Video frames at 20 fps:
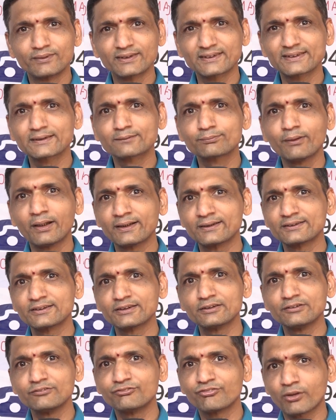This is
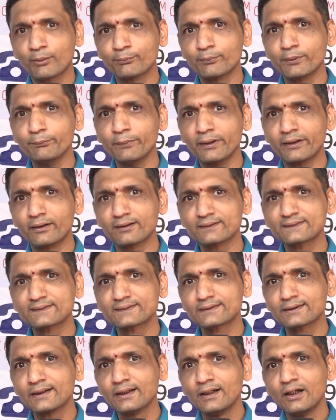Balaji from the
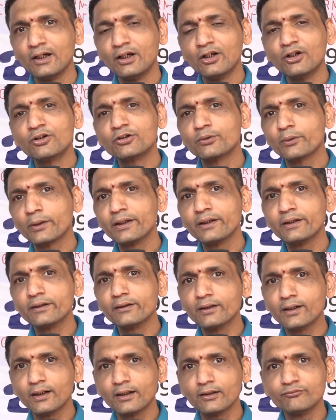Mentors.
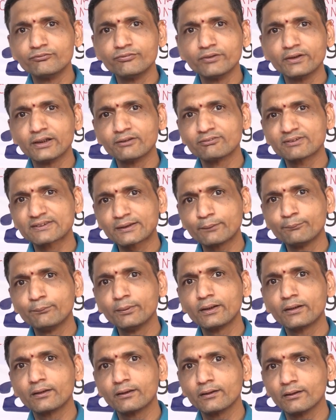Today uh, we have
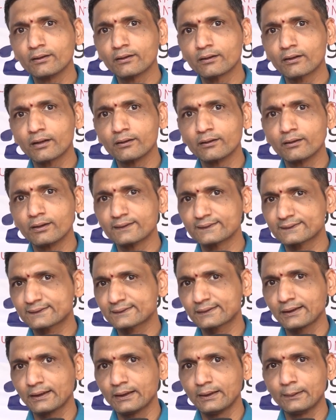assembled here in
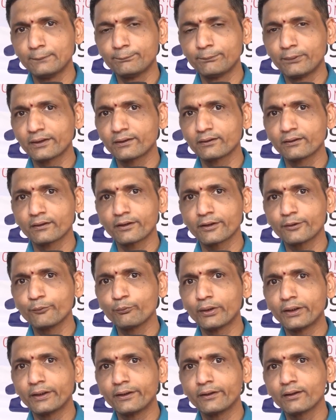this uh, particular
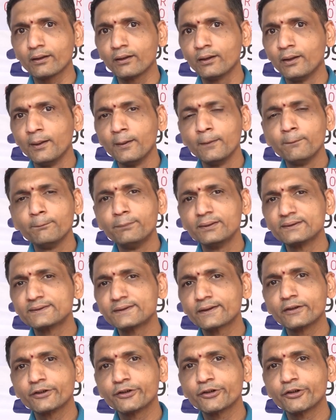event
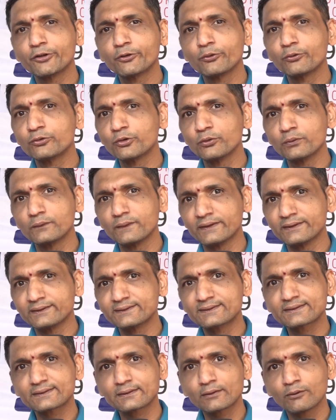basically to do two
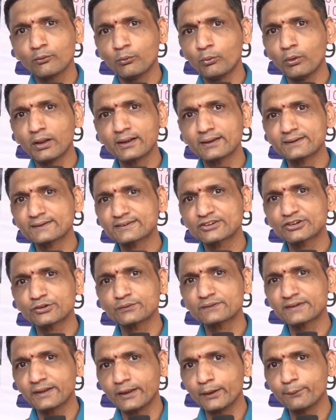things. One is
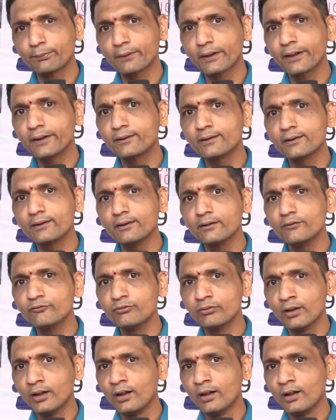to celebrate the